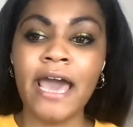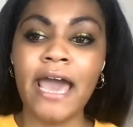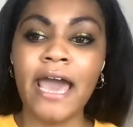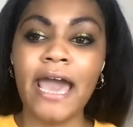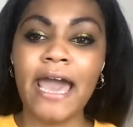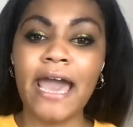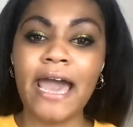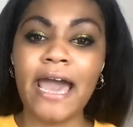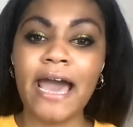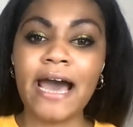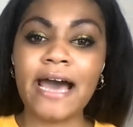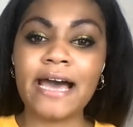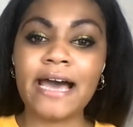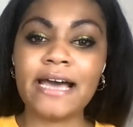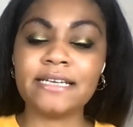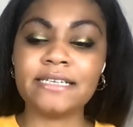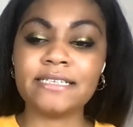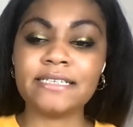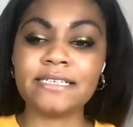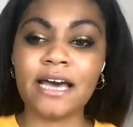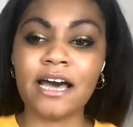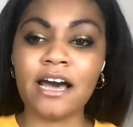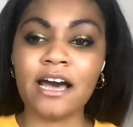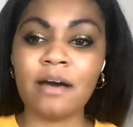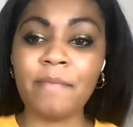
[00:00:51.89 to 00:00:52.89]

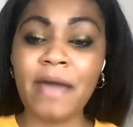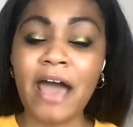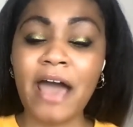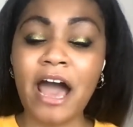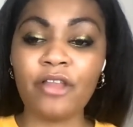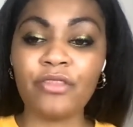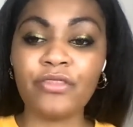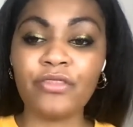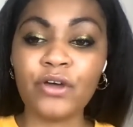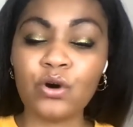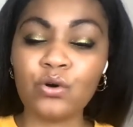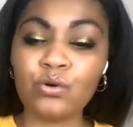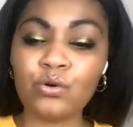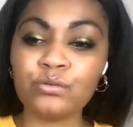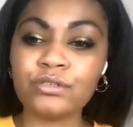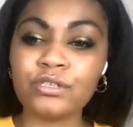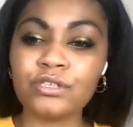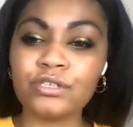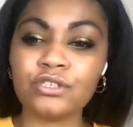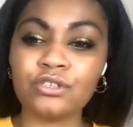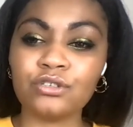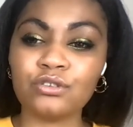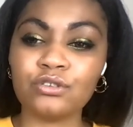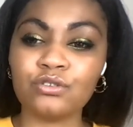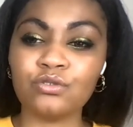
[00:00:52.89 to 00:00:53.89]
and how
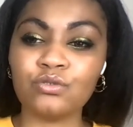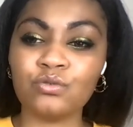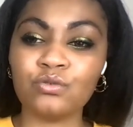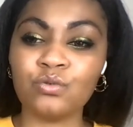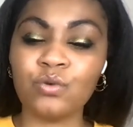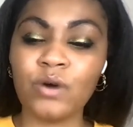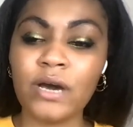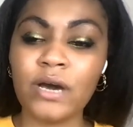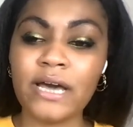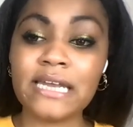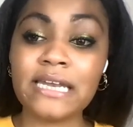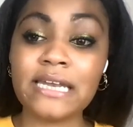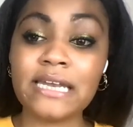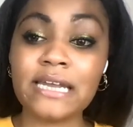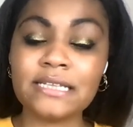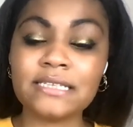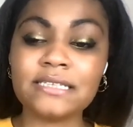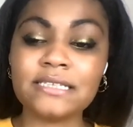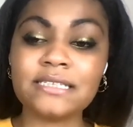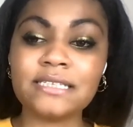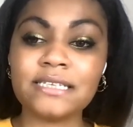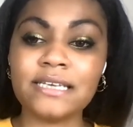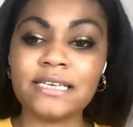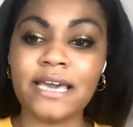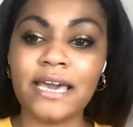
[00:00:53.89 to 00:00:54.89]
those two
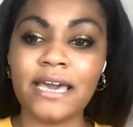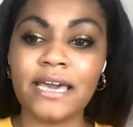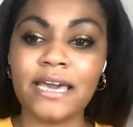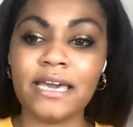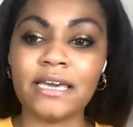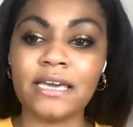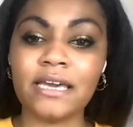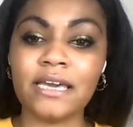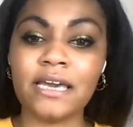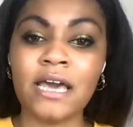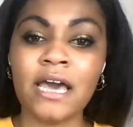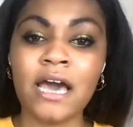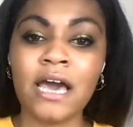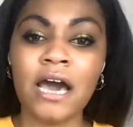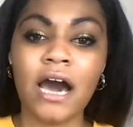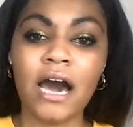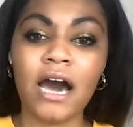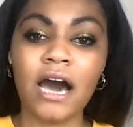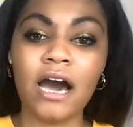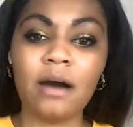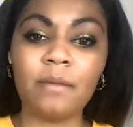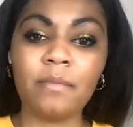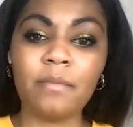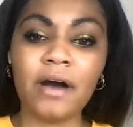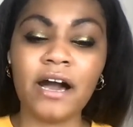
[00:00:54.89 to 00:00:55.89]
enunciate
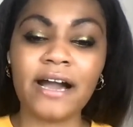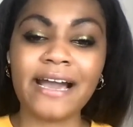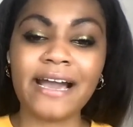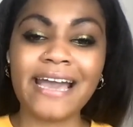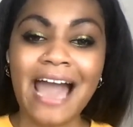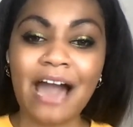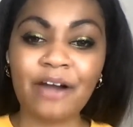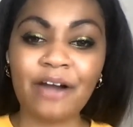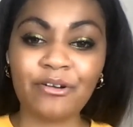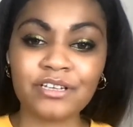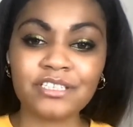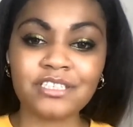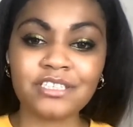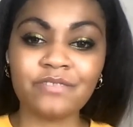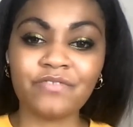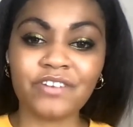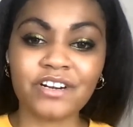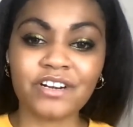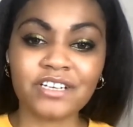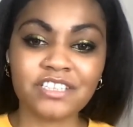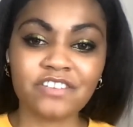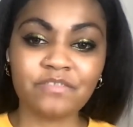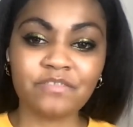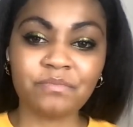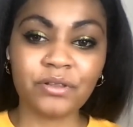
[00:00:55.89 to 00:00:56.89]
a
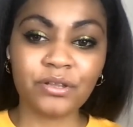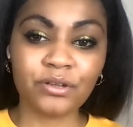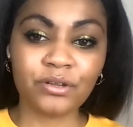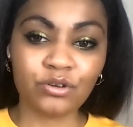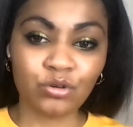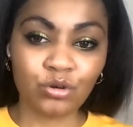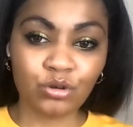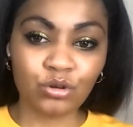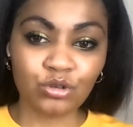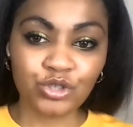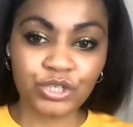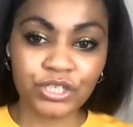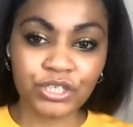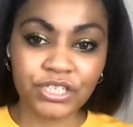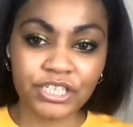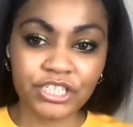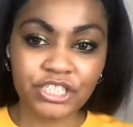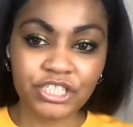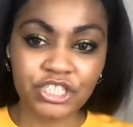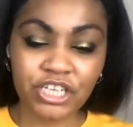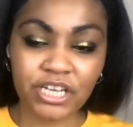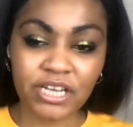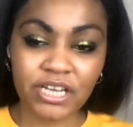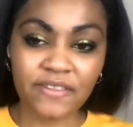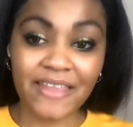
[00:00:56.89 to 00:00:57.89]
counter-subversive political
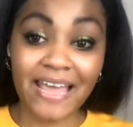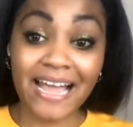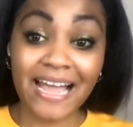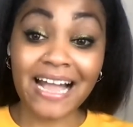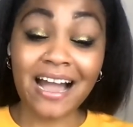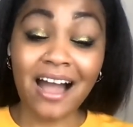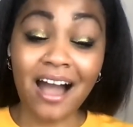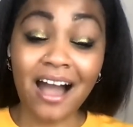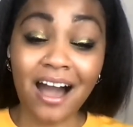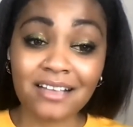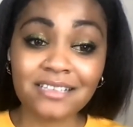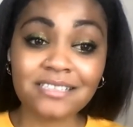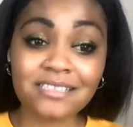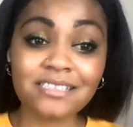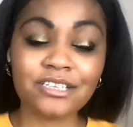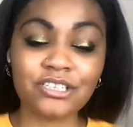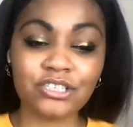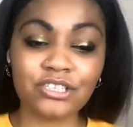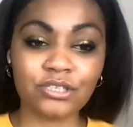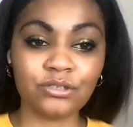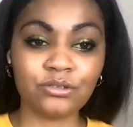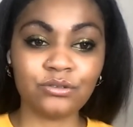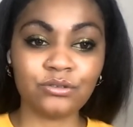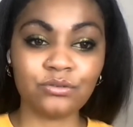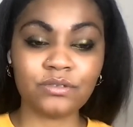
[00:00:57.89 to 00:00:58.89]
tradition that
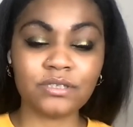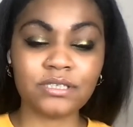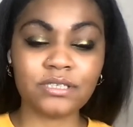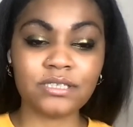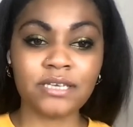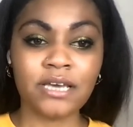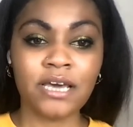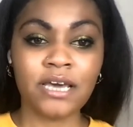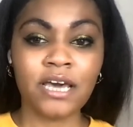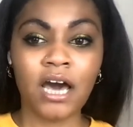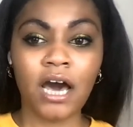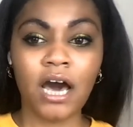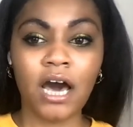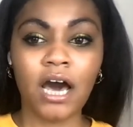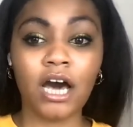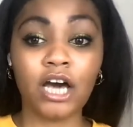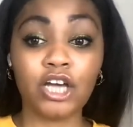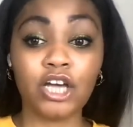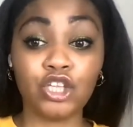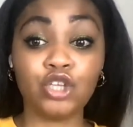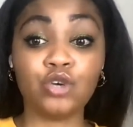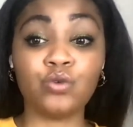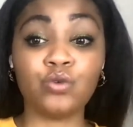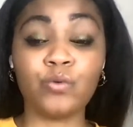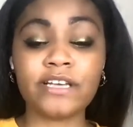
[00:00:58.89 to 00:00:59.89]
constitutes
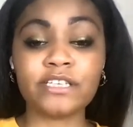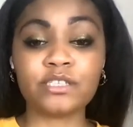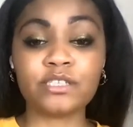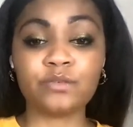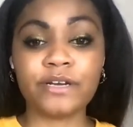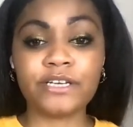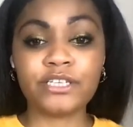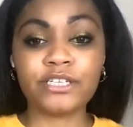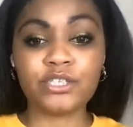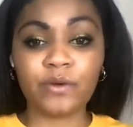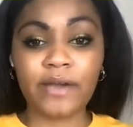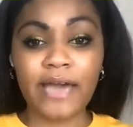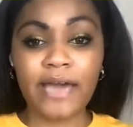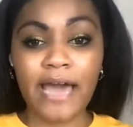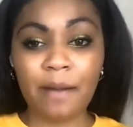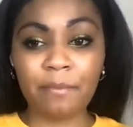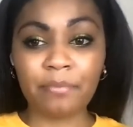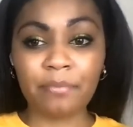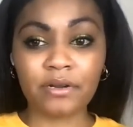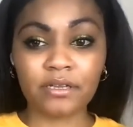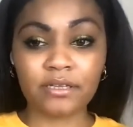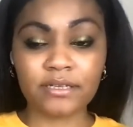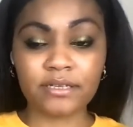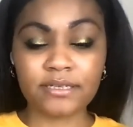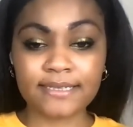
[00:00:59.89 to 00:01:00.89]
US racial
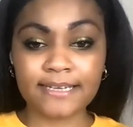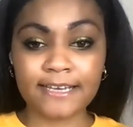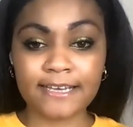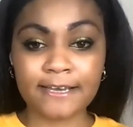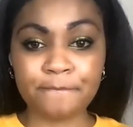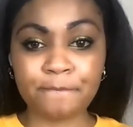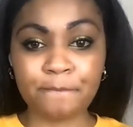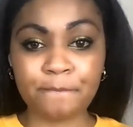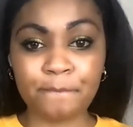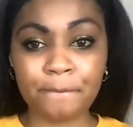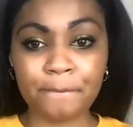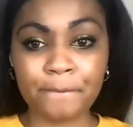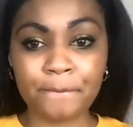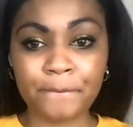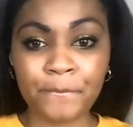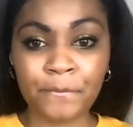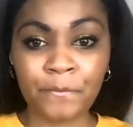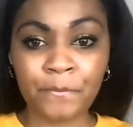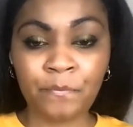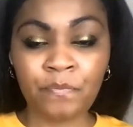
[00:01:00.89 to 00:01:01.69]
capitalism.